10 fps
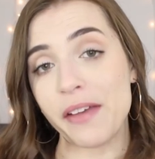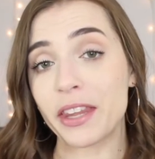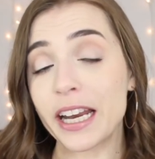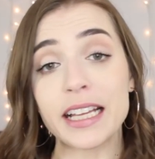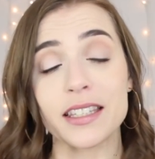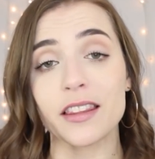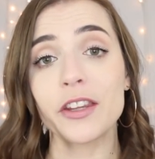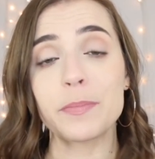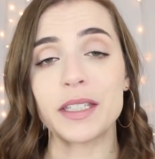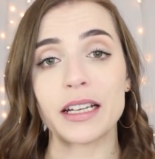And then I get to the
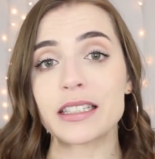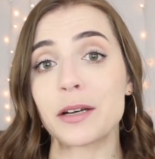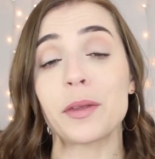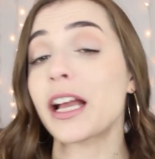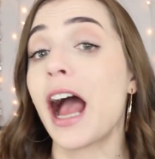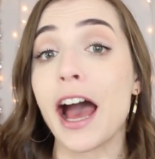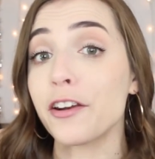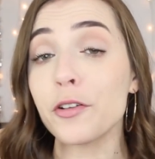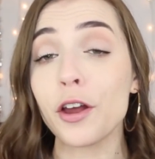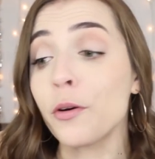lipsticks and I'm like, I
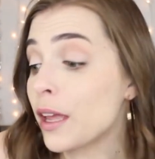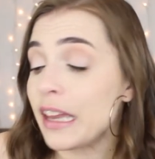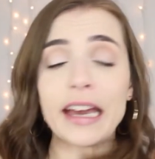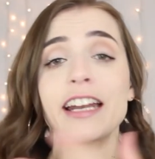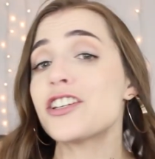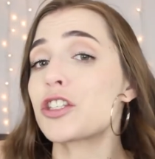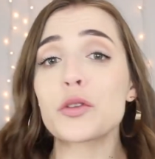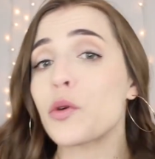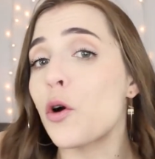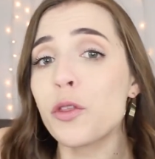don't know. And I just
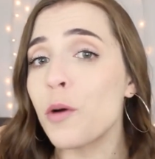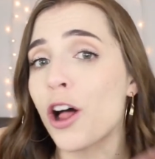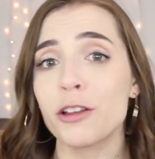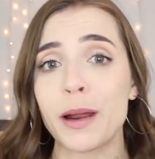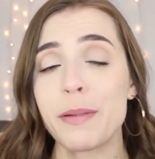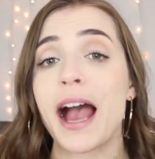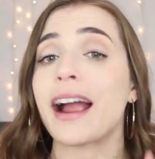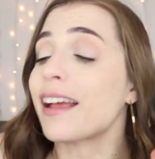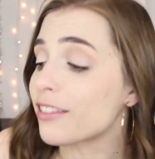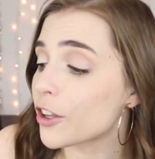throw them all in my bag.
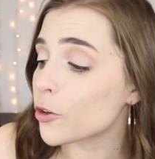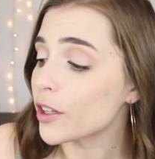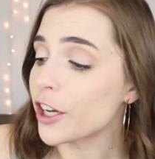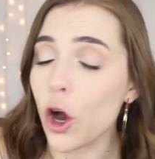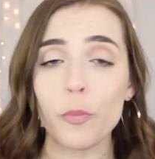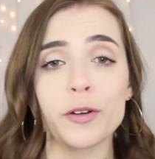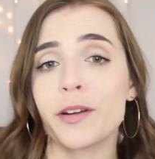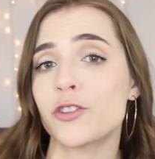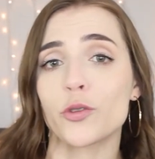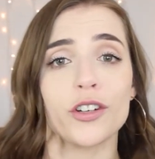I literally opened
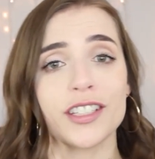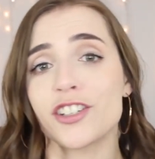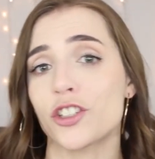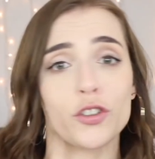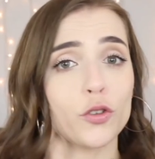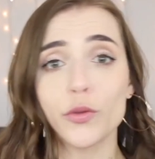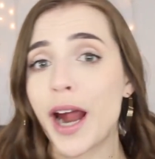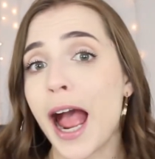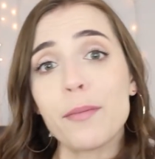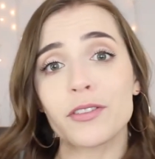my drawers and just
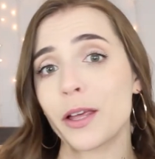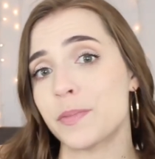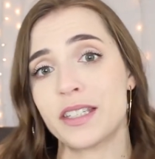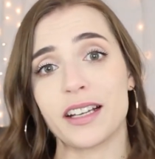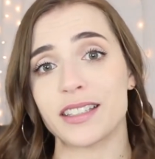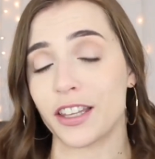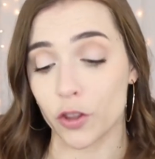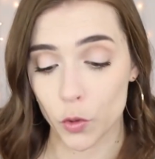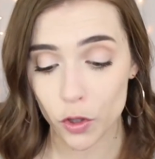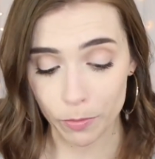grabbed lipsticks
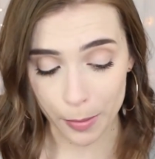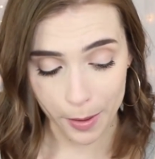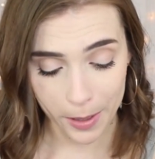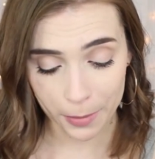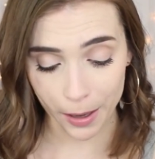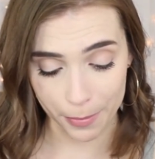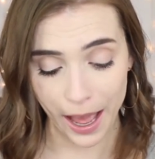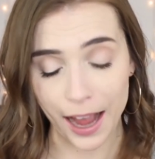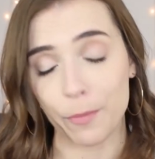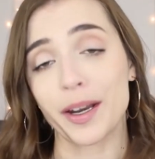and threw them in my
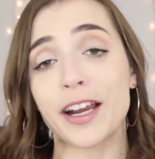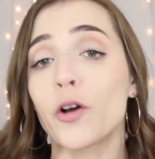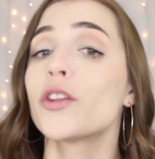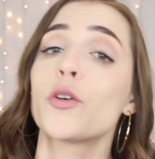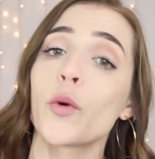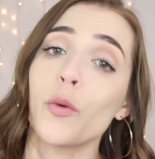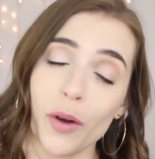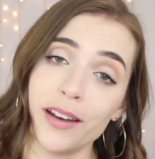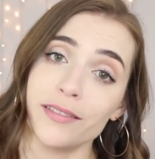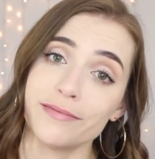bag, but I only wore
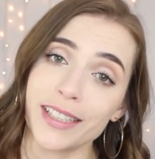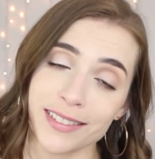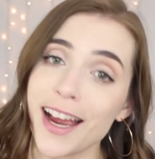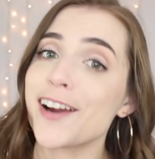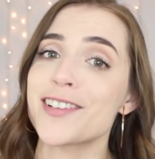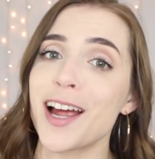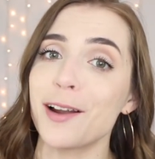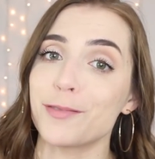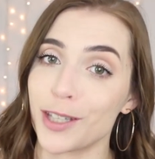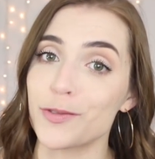one the entire
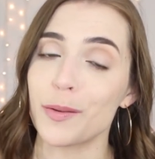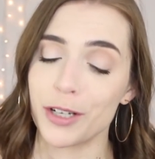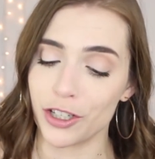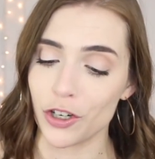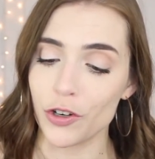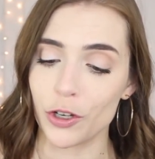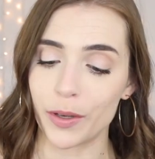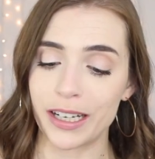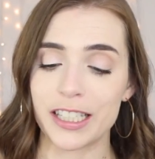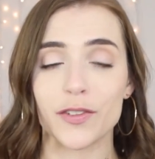time. So that's what I'm gonna show you.
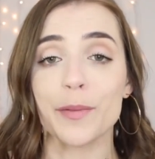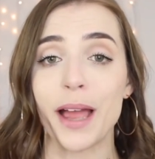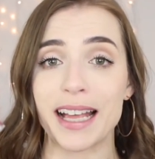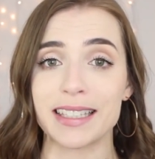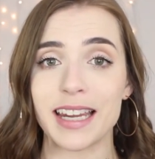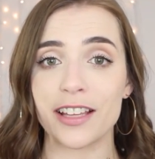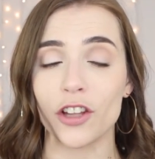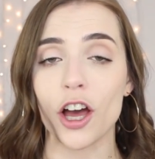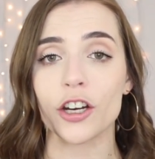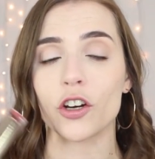And it is from Estee
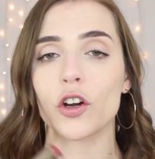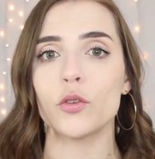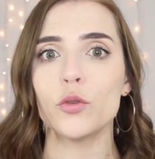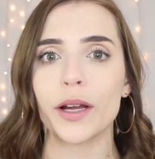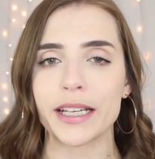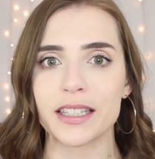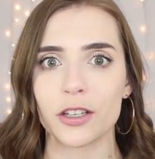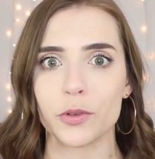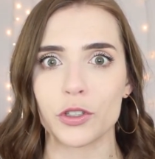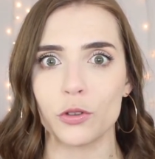Lauder. Ooh, I guess
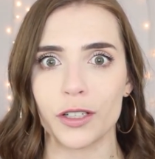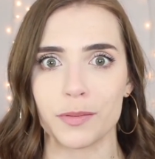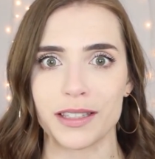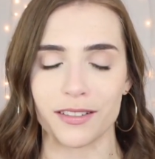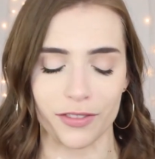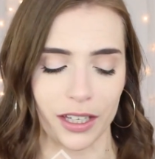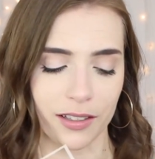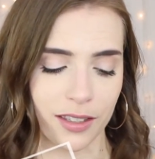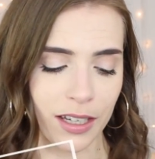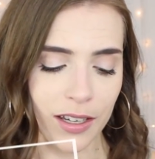there were two expensive
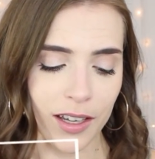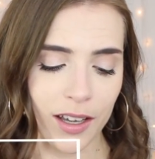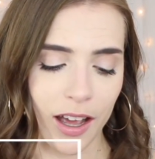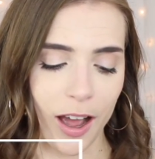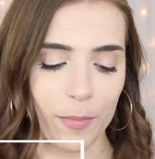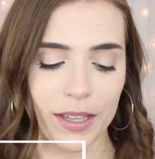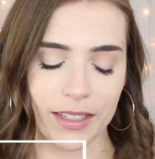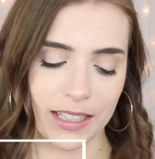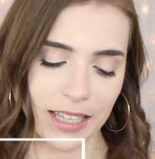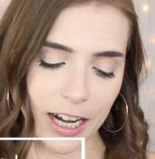things um, in
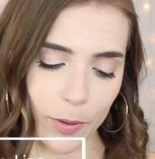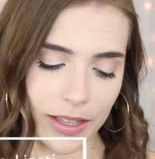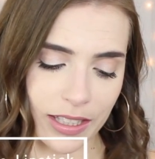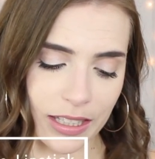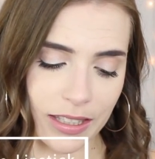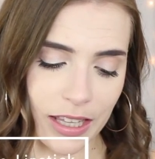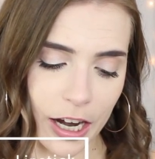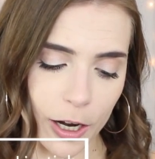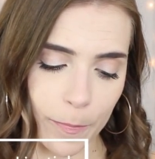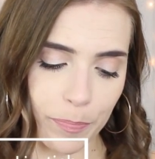this. Anyway, this is
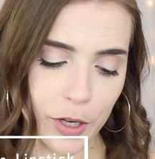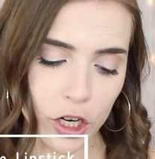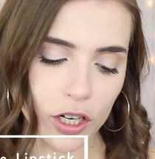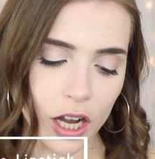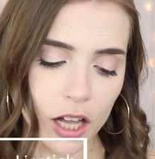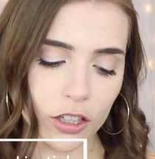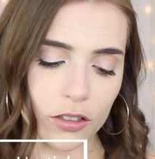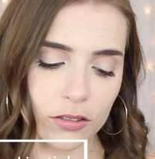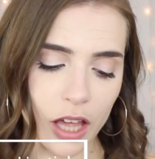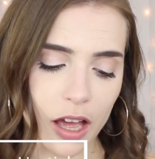their Pure
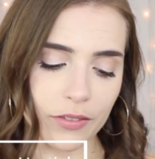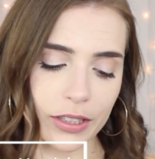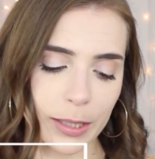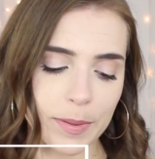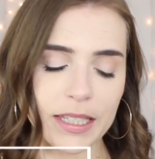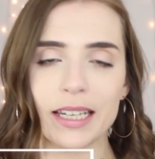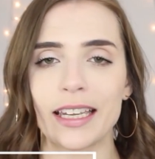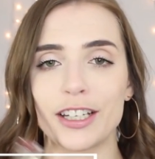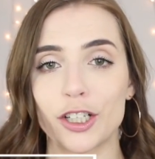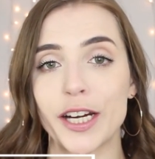Color Love lipstick
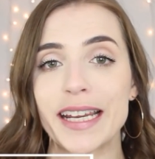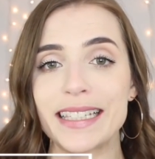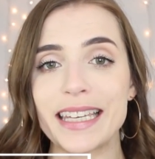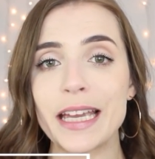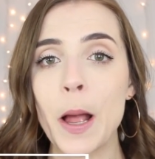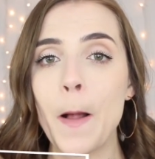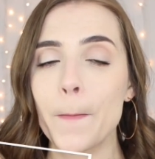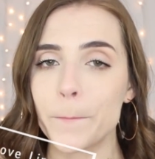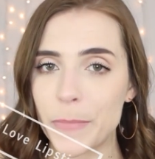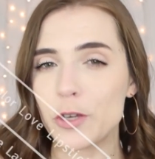in Crazy
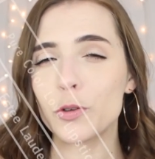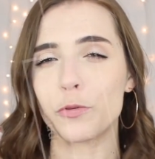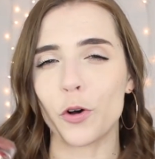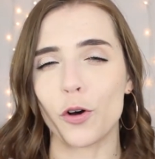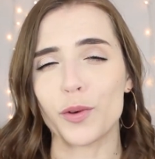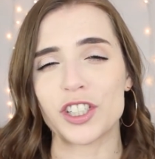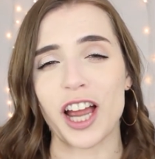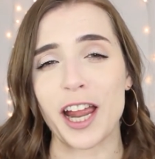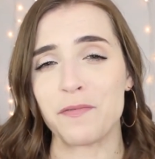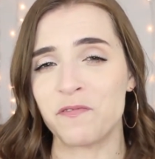Beautiful, which
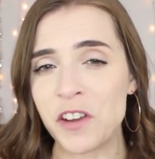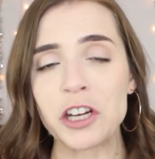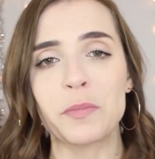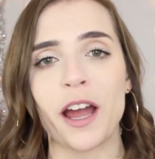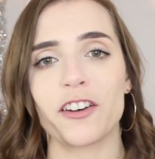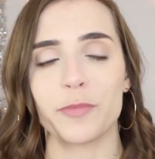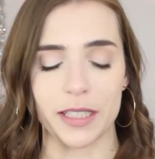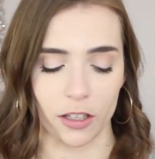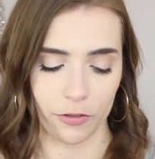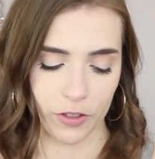I'm very proud of
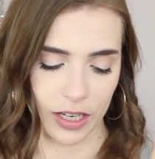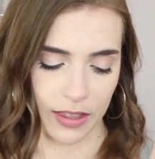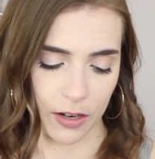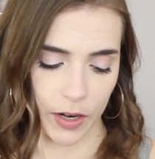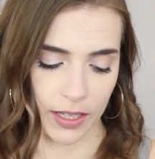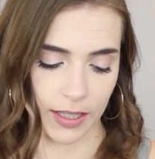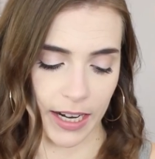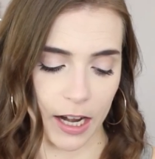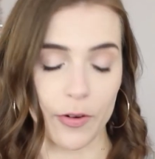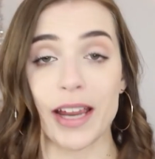myself for saying that right. Did
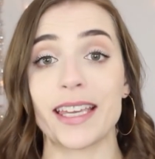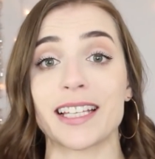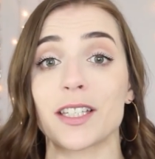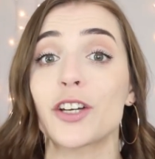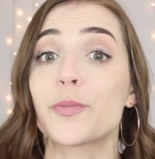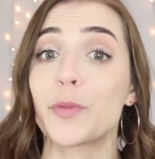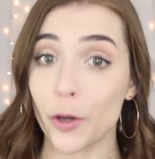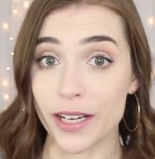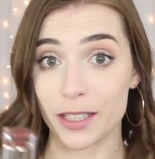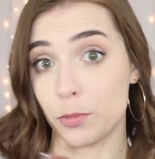I get it right? Yes,
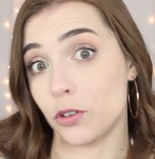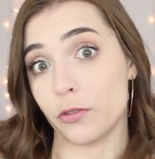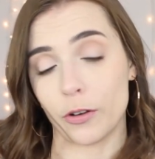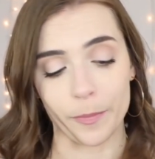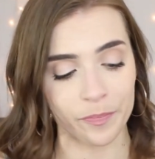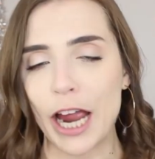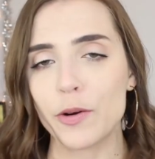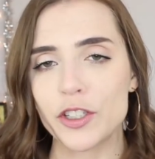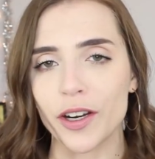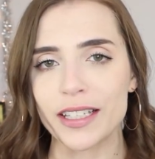Crazy Beautiful. I
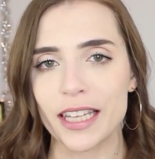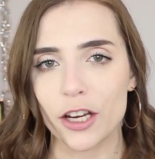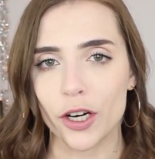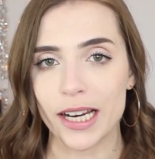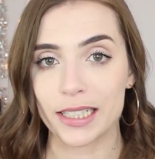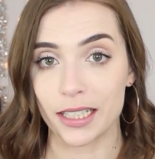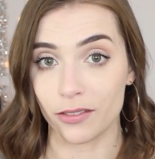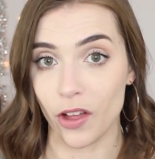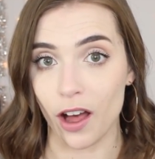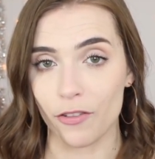always try to say Crazy
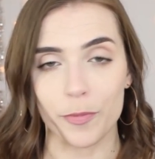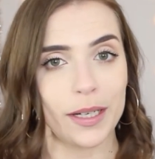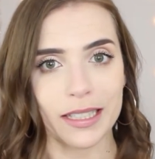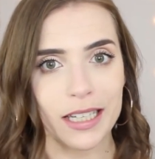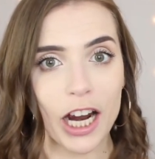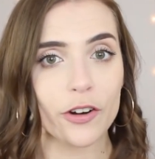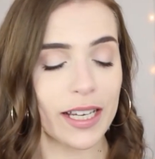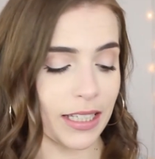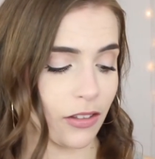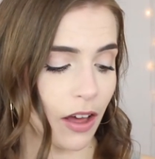Love, but it's not
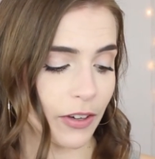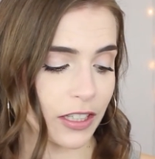Crazy Love.